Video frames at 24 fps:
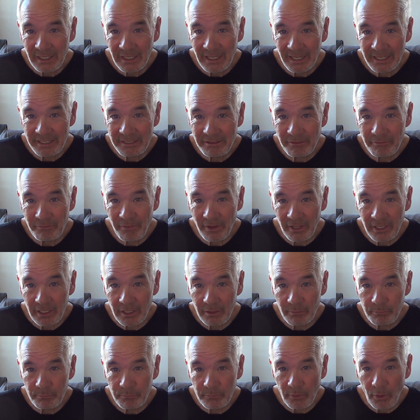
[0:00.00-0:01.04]
I
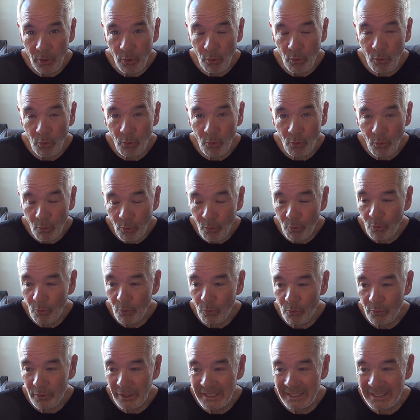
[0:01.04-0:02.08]
developed a
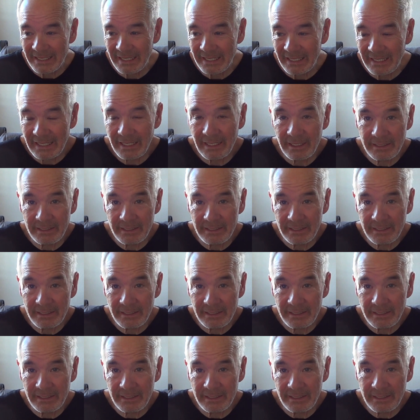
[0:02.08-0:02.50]
hole in the,